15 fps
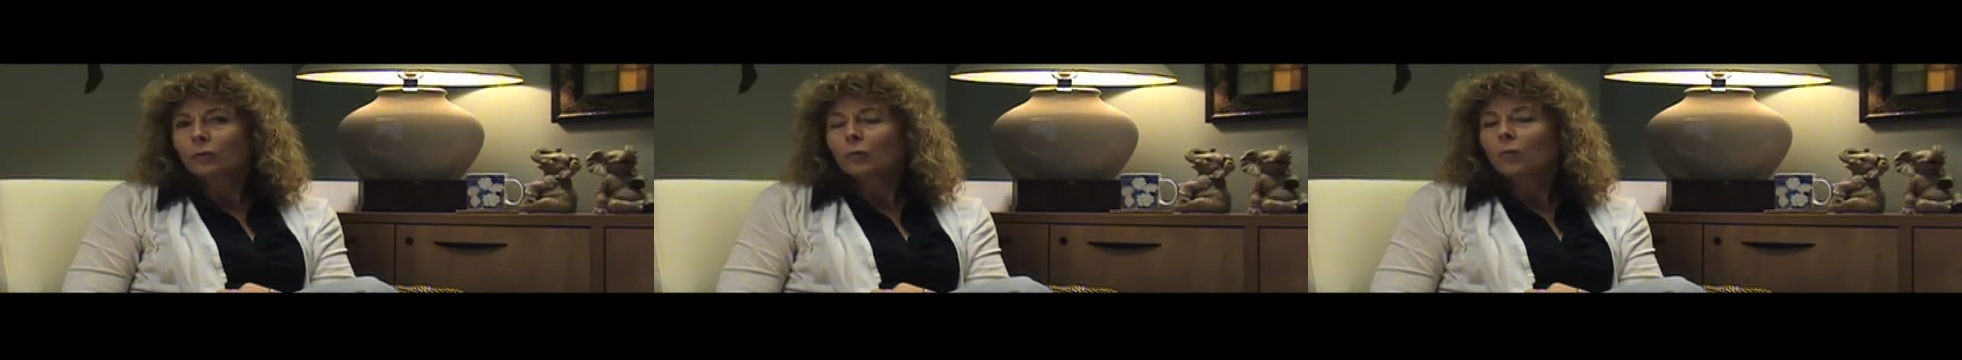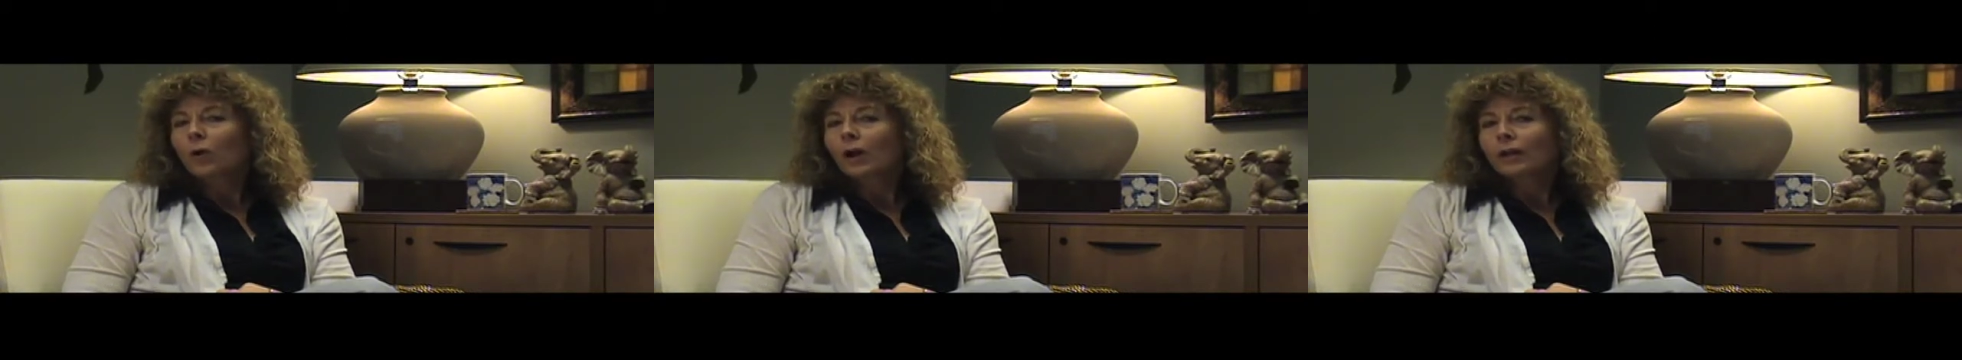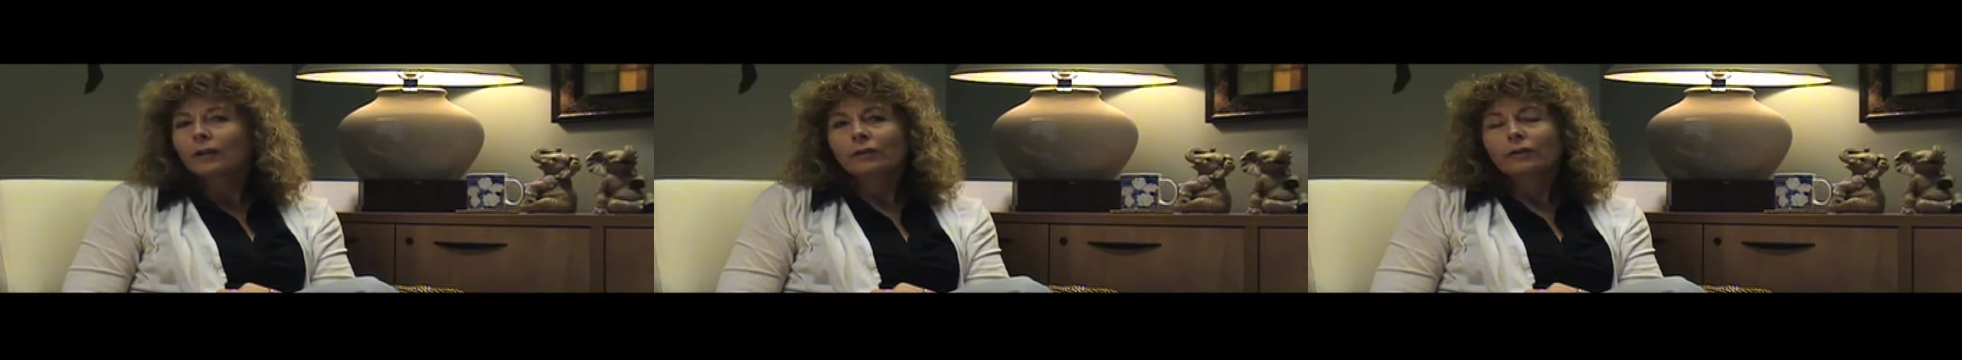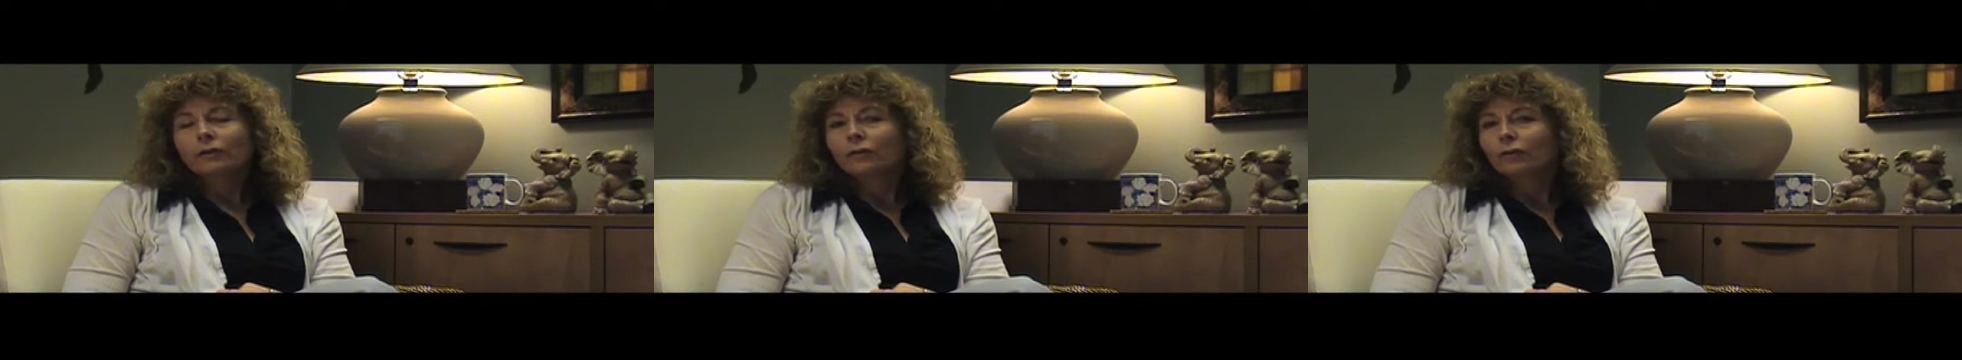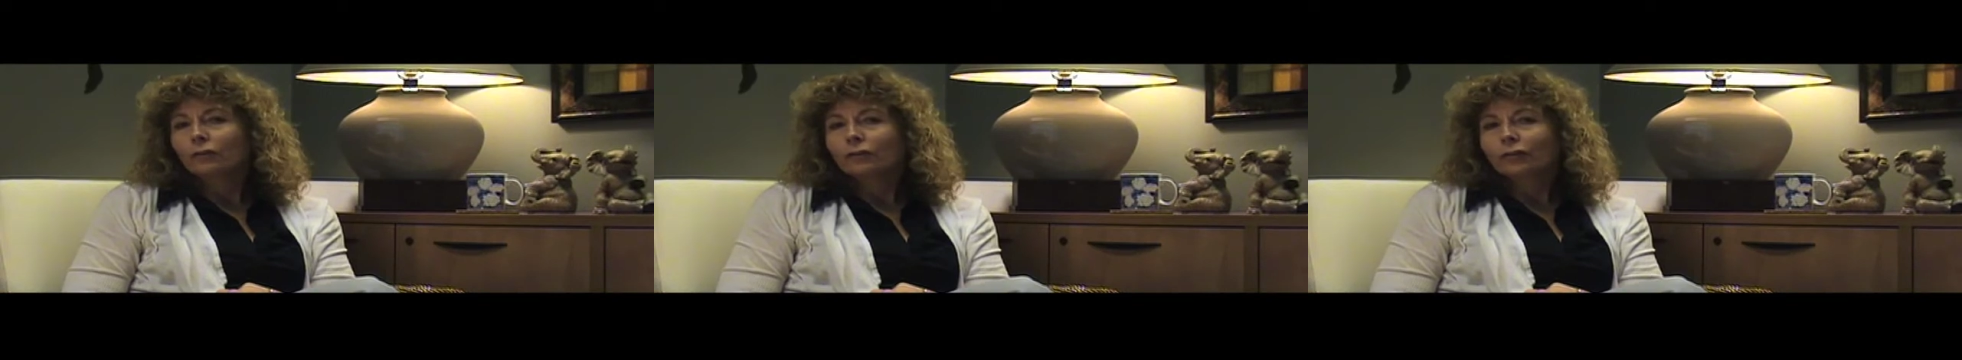one
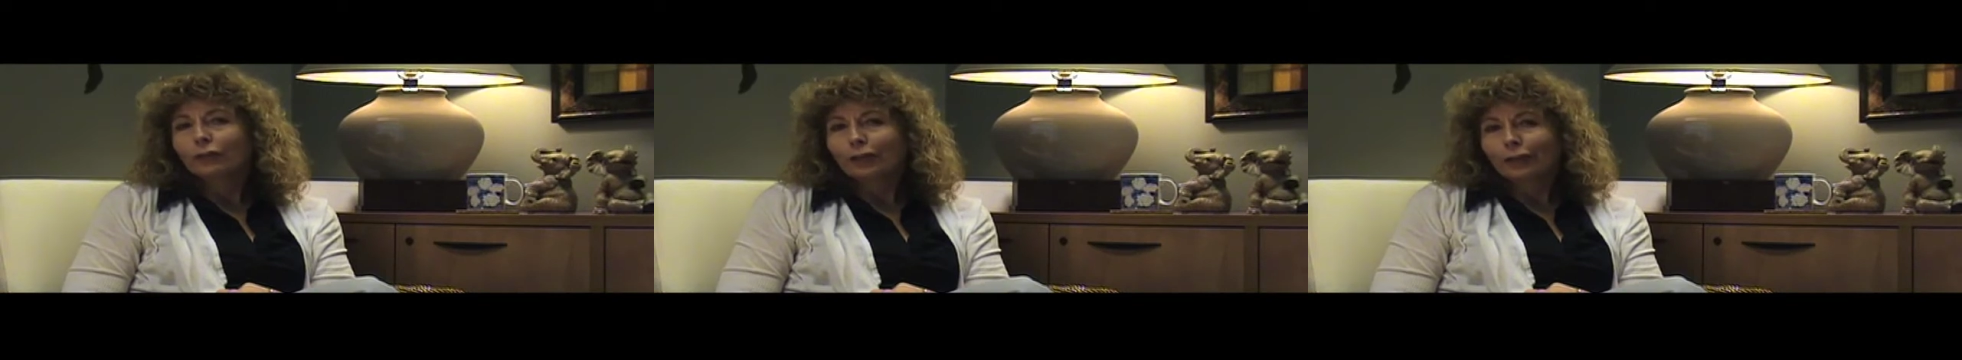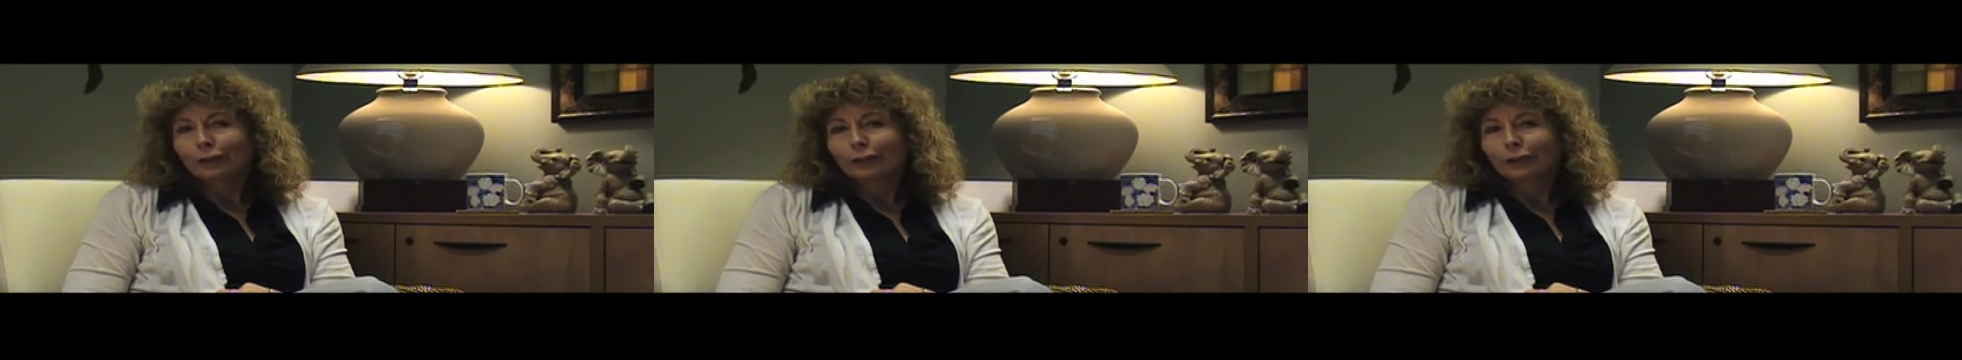over the